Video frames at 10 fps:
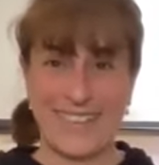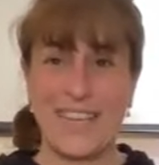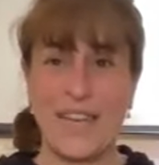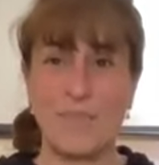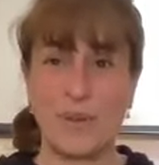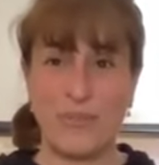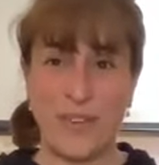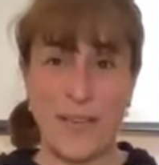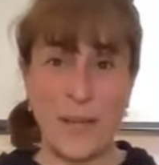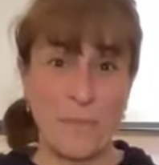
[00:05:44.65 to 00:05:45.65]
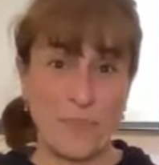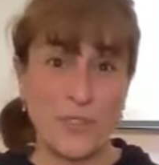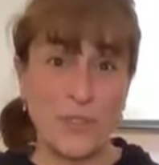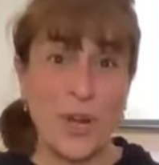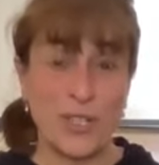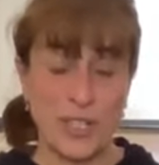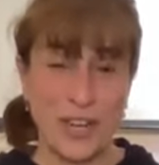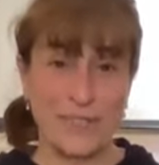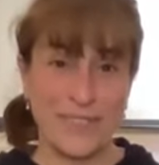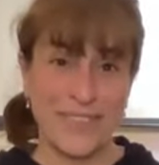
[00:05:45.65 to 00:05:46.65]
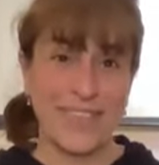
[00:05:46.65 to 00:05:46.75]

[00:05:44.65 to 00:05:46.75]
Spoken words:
type of structure